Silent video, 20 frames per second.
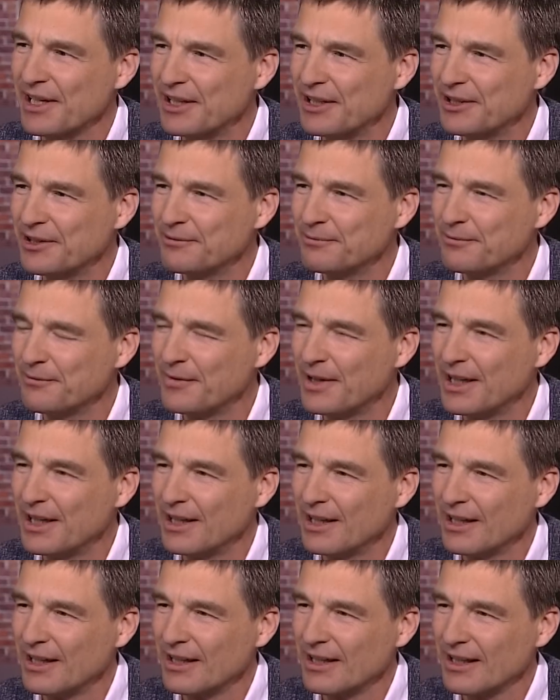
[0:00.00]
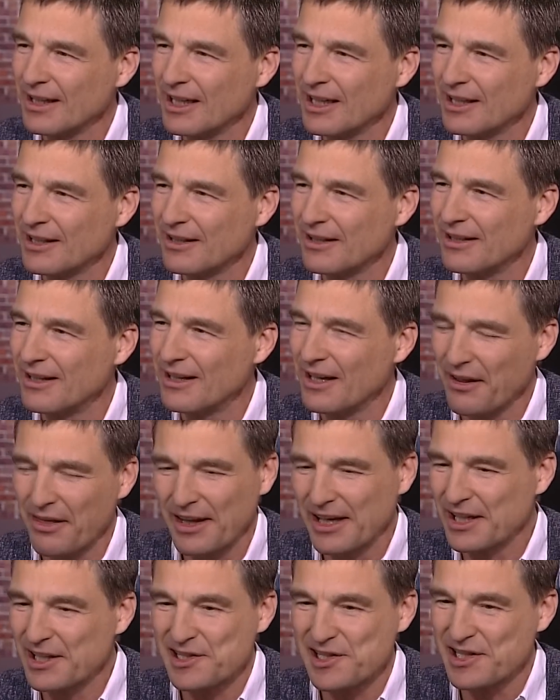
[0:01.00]
Mm-hmm. And I
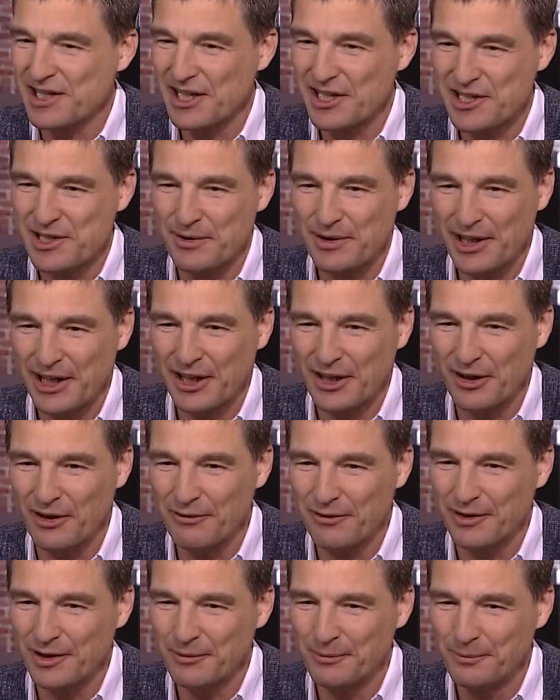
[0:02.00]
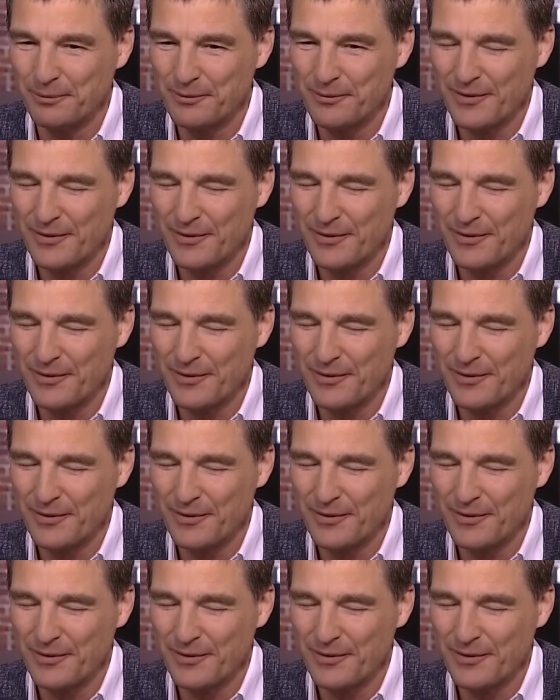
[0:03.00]
think it's an intriguing offer